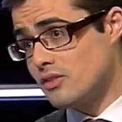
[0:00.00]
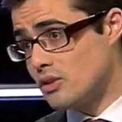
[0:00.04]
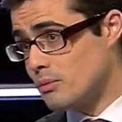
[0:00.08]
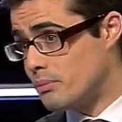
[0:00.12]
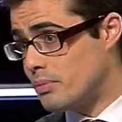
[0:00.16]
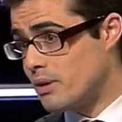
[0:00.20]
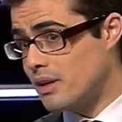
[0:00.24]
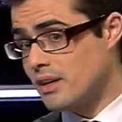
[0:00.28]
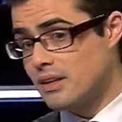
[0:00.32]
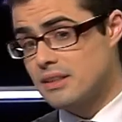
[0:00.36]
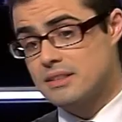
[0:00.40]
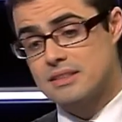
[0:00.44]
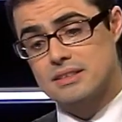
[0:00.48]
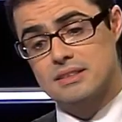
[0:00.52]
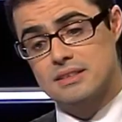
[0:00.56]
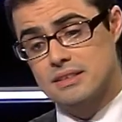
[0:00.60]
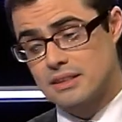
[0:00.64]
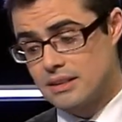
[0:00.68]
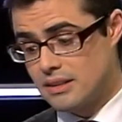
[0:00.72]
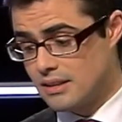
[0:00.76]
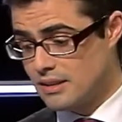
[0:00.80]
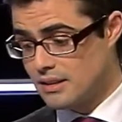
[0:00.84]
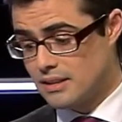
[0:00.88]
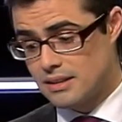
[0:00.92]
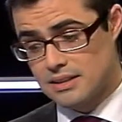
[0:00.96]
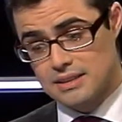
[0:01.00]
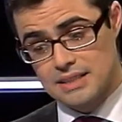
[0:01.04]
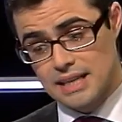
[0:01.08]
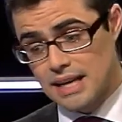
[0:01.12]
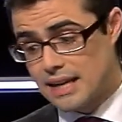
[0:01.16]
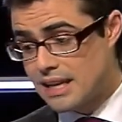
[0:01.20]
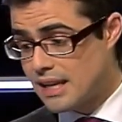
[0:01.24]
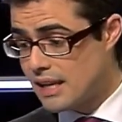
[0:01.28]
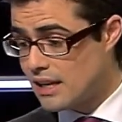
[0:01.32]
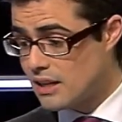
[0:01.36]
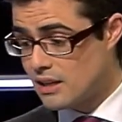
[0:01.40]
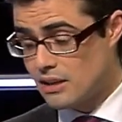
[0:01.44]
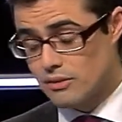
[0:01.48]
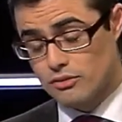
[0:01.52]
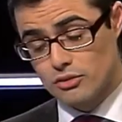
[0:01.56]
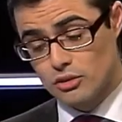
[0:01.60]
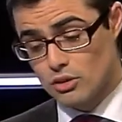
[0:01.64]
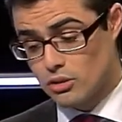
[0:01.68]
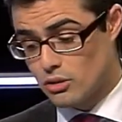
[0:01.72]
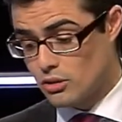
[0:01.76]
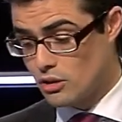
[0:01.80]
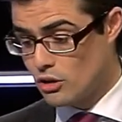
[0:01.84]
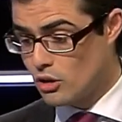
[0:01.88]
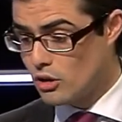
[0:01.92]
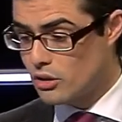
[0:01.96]
the past decade, if
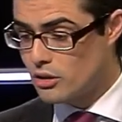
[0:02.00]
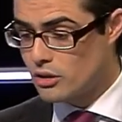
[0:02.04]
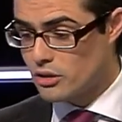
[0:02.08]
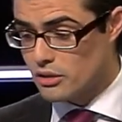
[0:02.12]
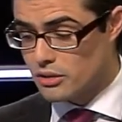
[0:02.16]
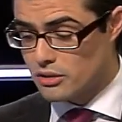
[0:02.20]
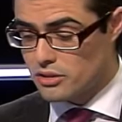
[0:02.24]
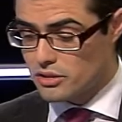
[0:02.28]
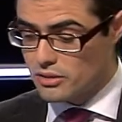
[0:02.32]
not longer,